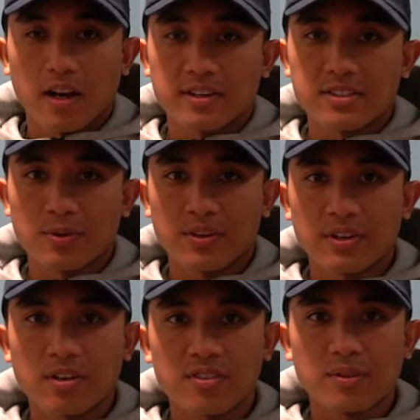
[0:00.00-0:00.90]
All right, so we're
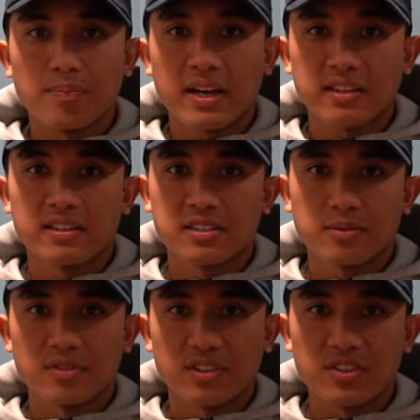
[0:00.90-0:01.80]
gonna go over the
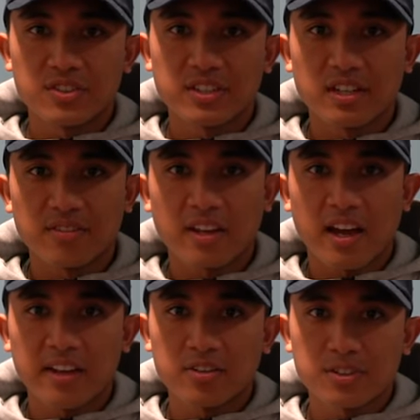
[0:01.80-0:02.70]
mechanism of injury of a
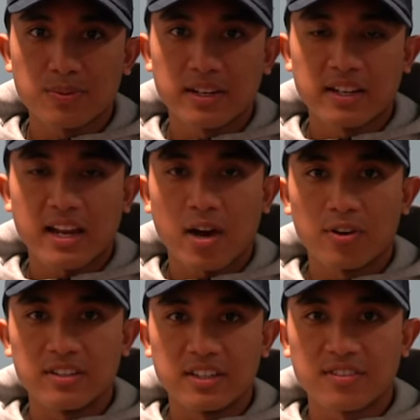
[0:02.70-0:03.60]
high ankle sprain and how
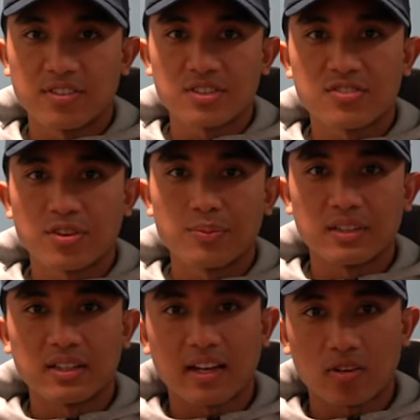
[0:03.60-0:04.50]
it differs from
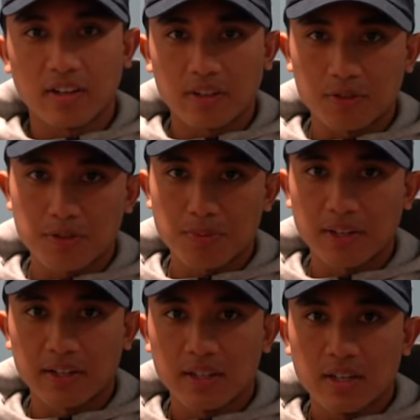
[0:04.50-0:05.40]
the lateral ankle
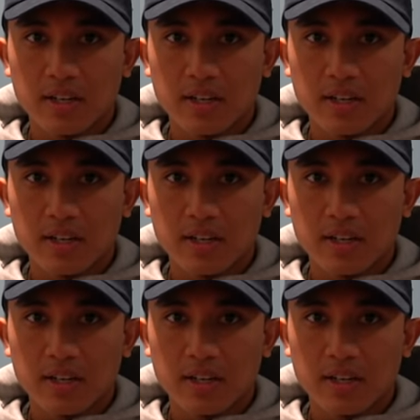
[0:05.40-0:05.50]
sprain.